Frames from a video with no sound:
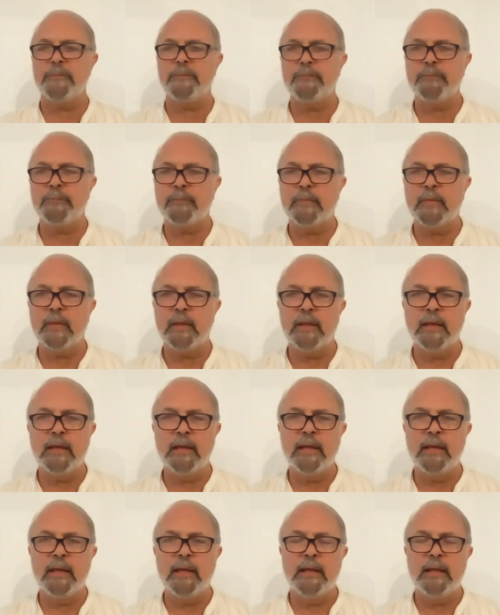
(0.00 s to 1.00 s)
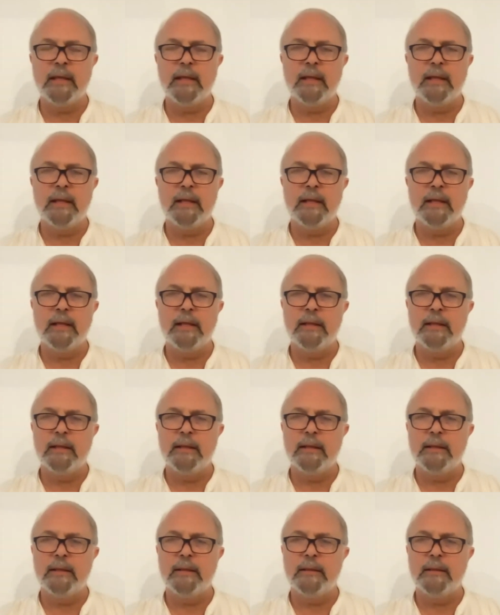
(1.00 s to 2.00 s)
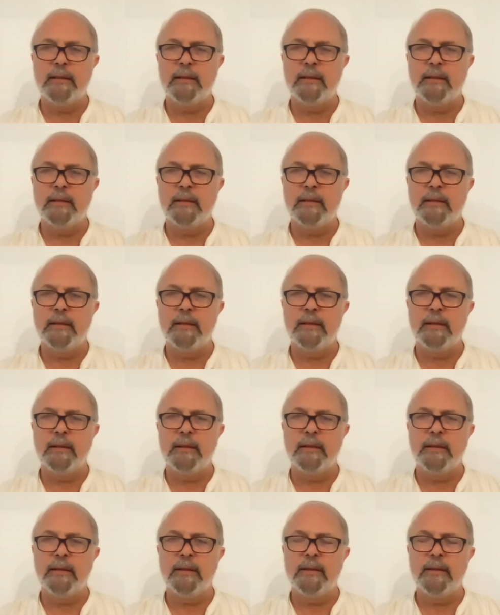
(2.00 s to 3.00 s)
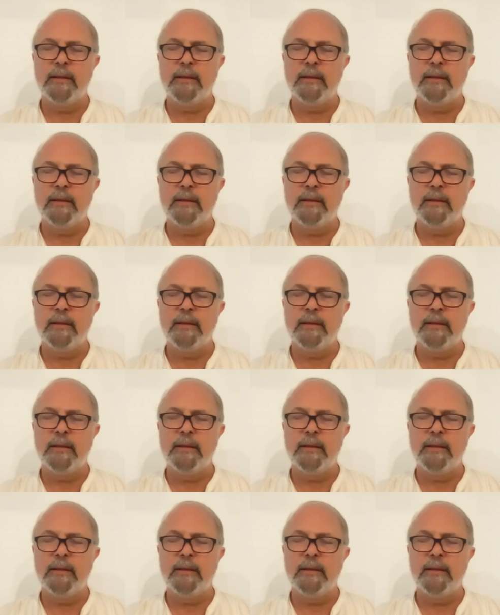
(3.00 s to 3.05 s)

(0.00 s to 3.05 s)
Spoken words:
Nothing is said.